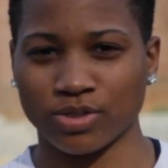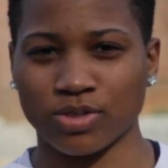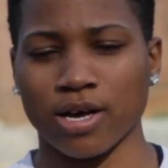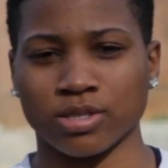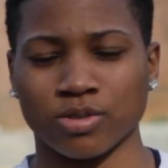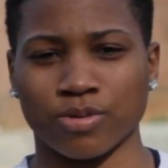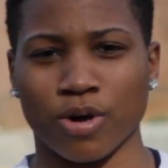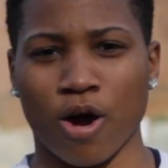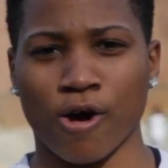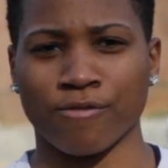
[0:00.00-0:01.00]
That was a little bit
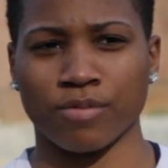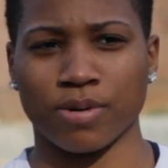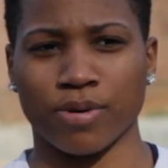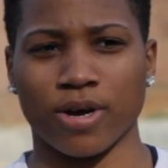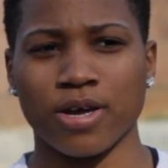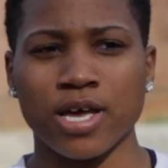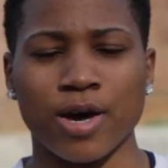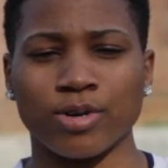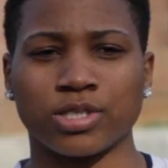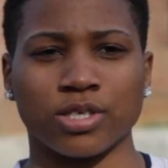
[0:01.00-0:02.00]
hard for me, but
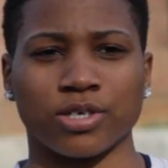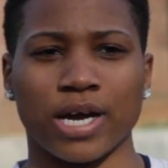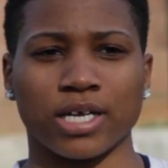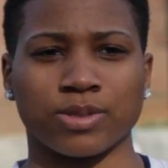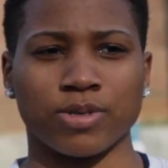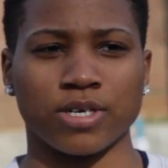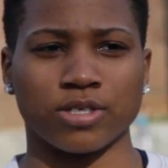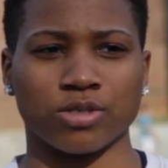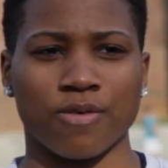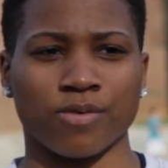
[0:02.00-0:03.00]
it was still a great
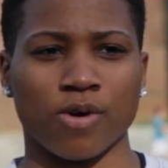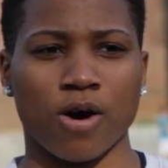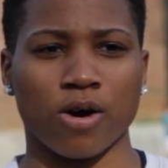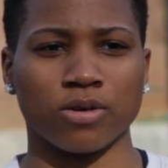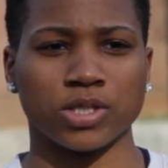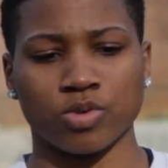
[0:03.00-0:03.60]
experience overall.